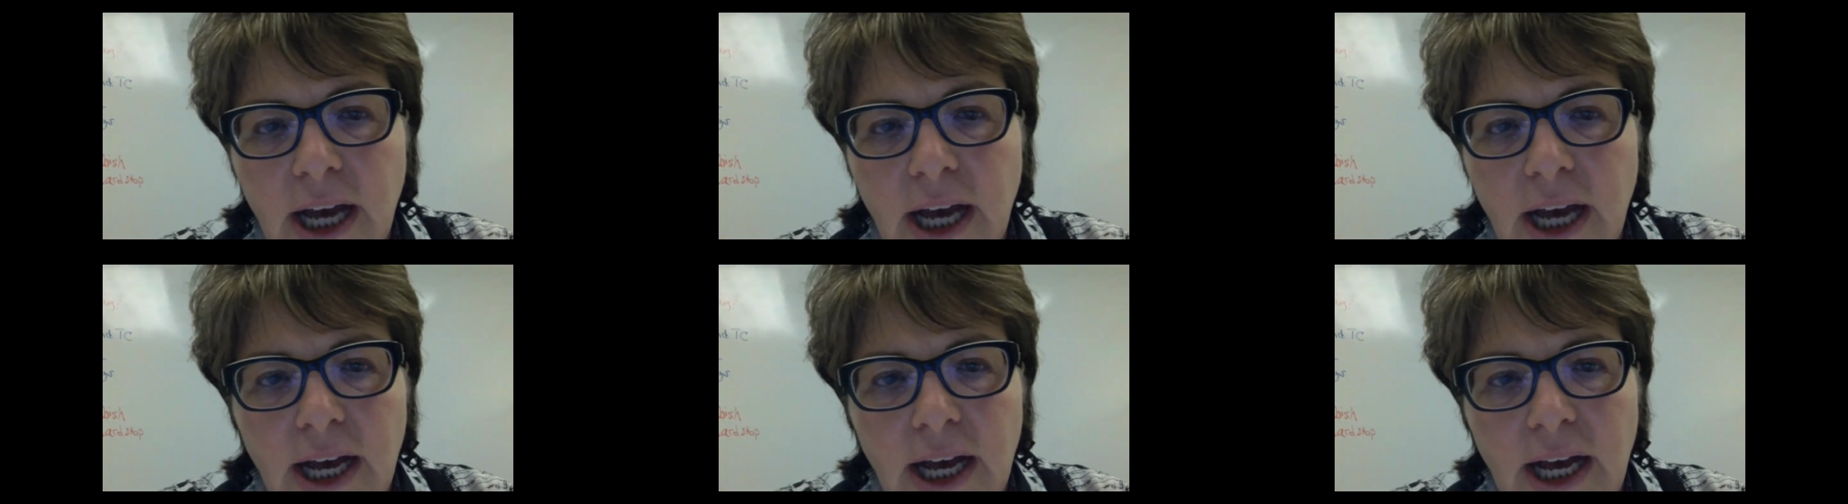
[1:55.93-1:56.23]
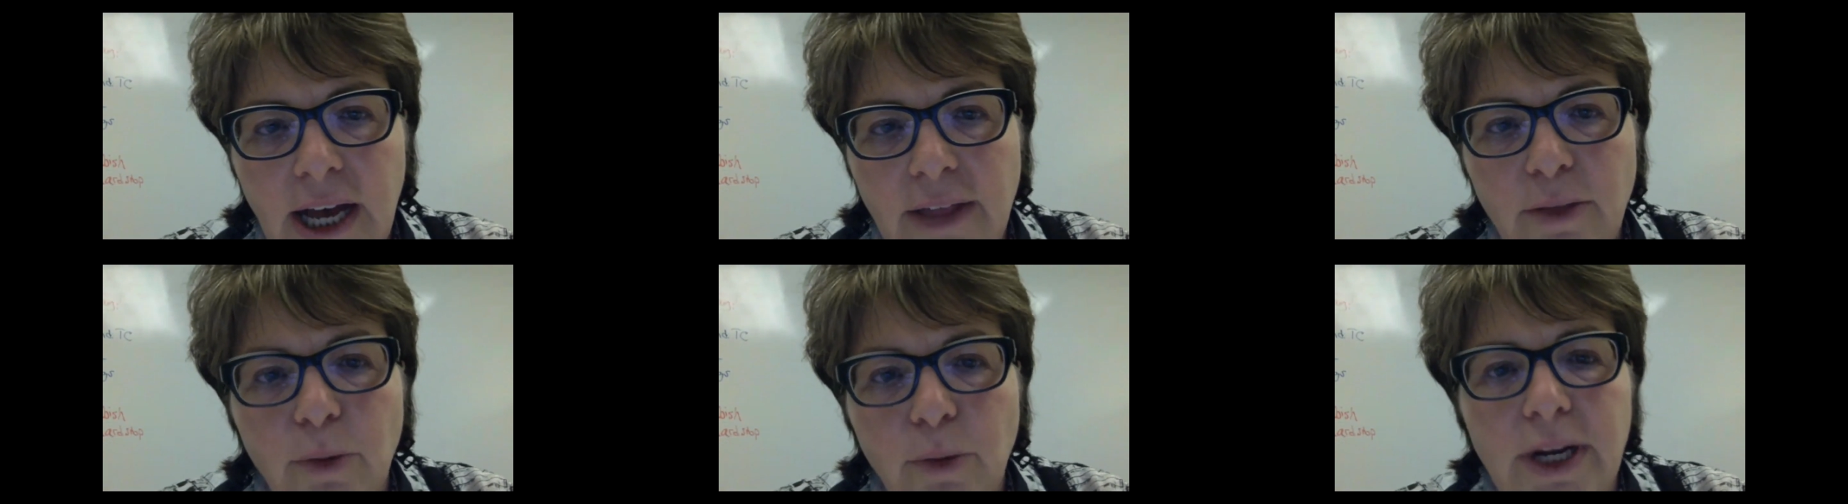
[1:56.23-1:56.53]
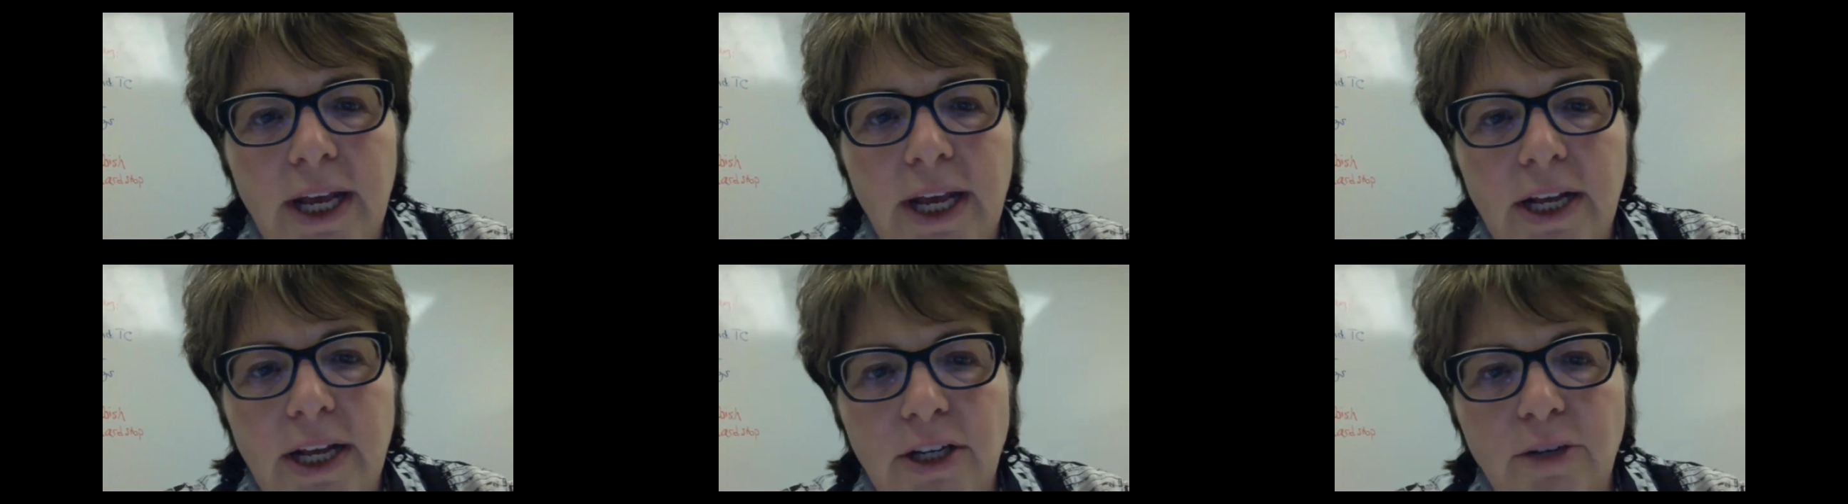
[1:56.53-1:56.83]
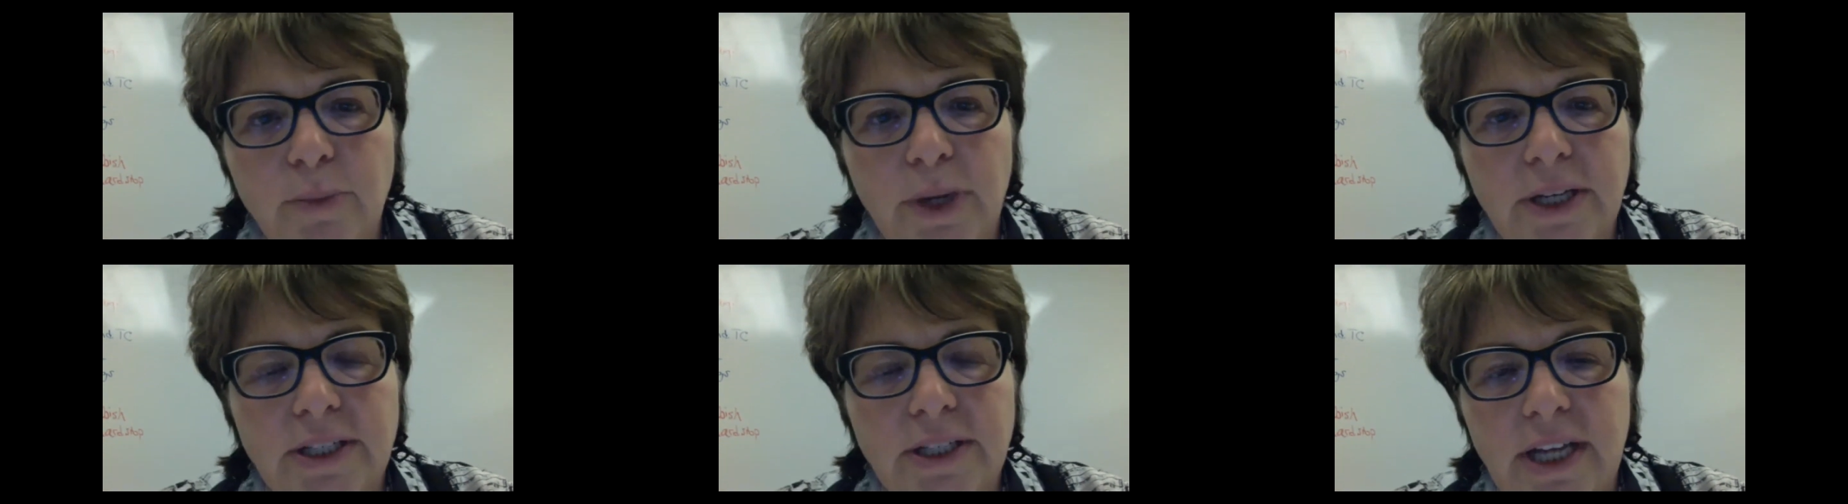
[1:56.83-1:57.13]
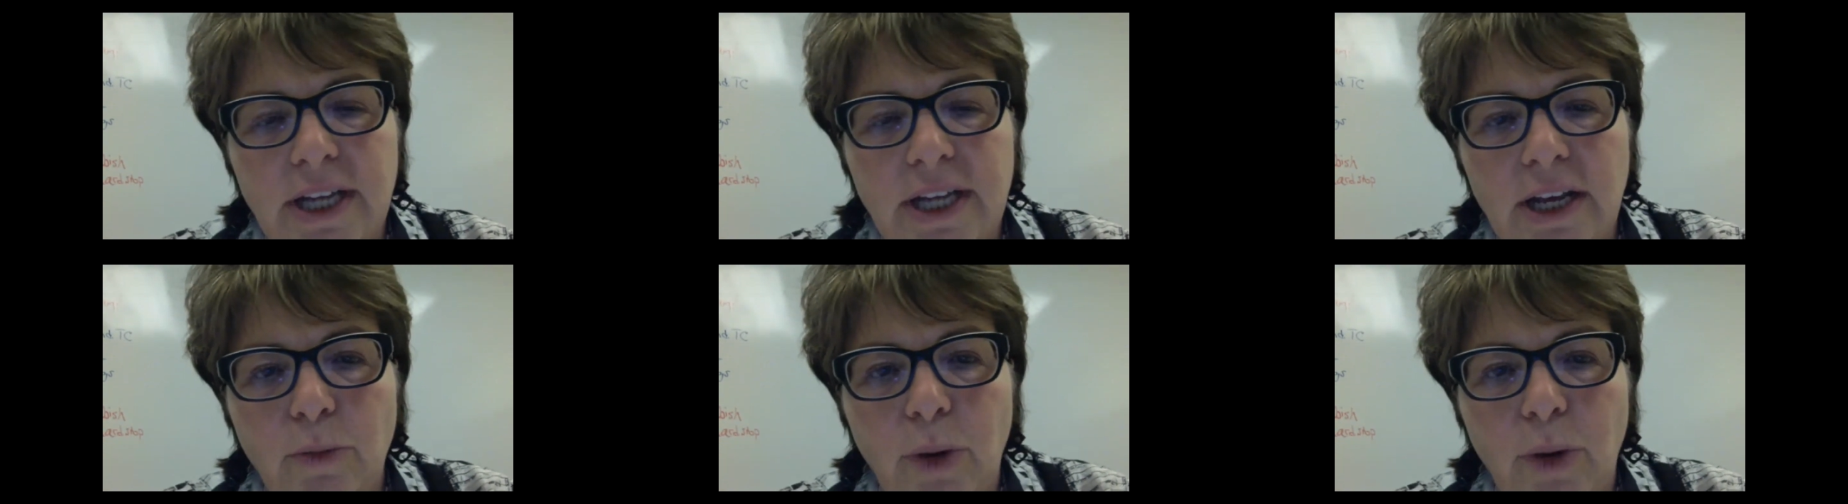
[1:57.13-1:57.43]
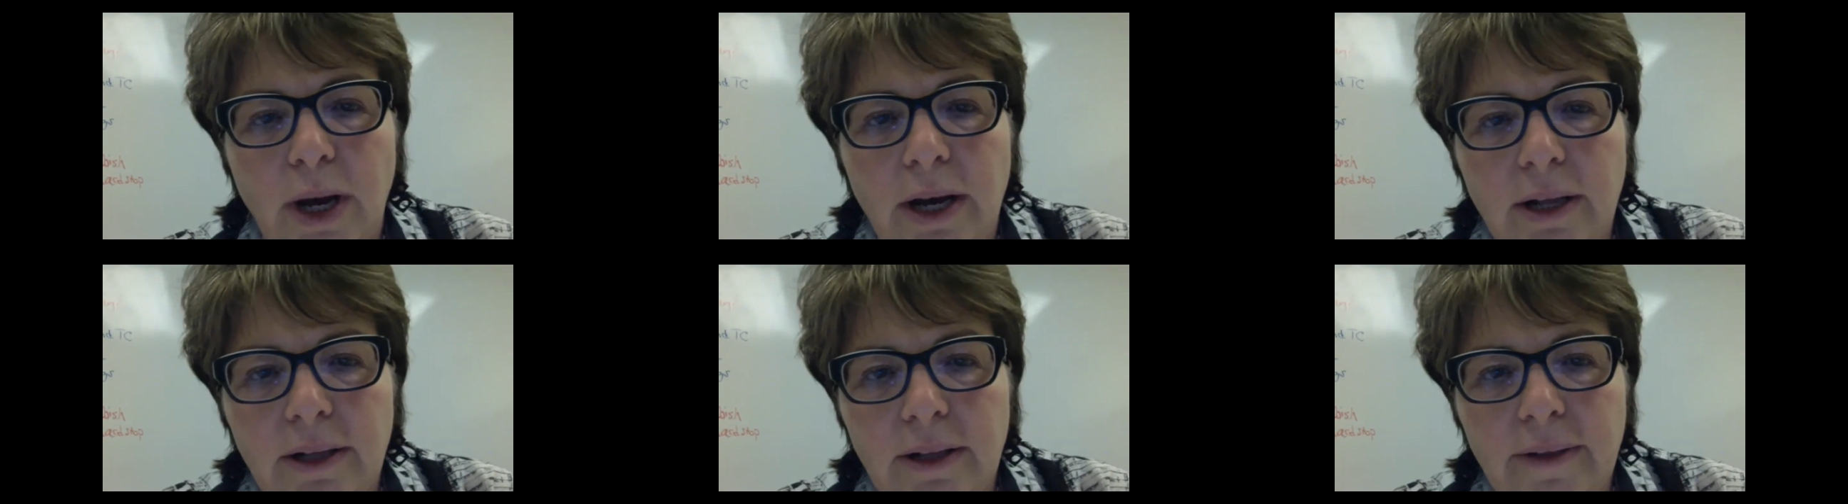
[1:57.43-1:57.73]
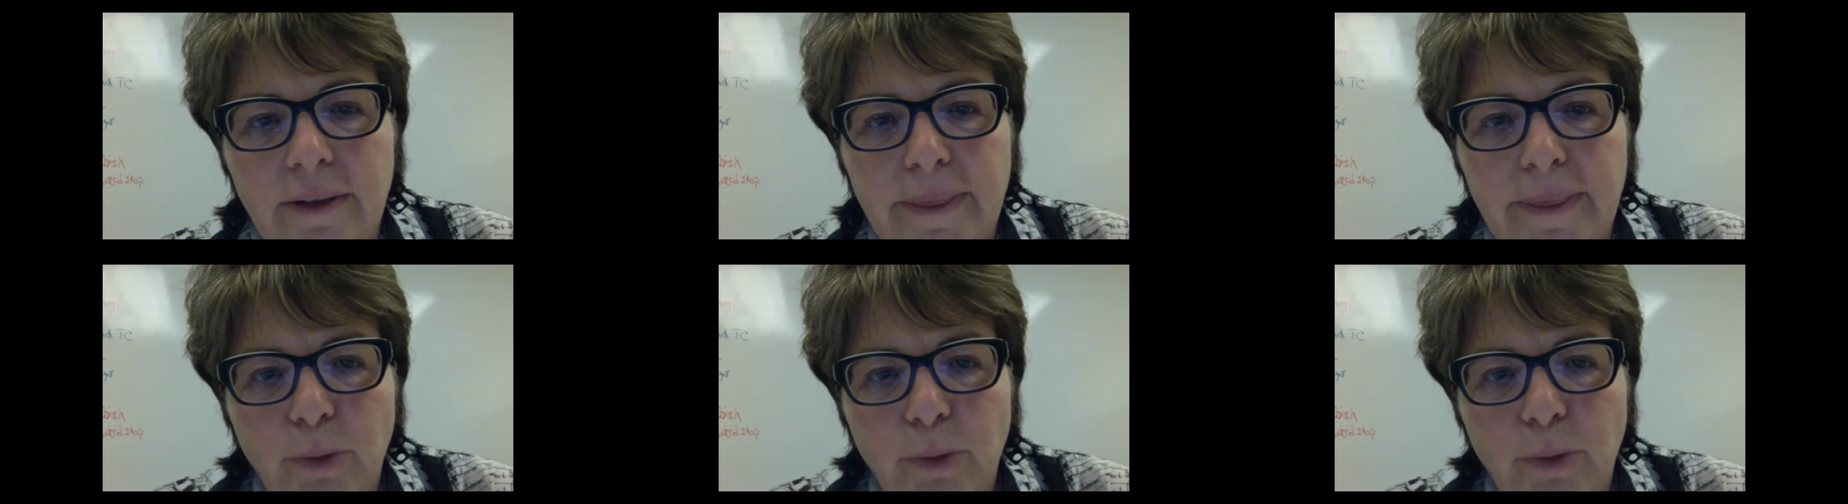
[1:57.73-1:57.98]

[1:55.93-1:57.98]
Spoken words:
On the one hand, you might say, well,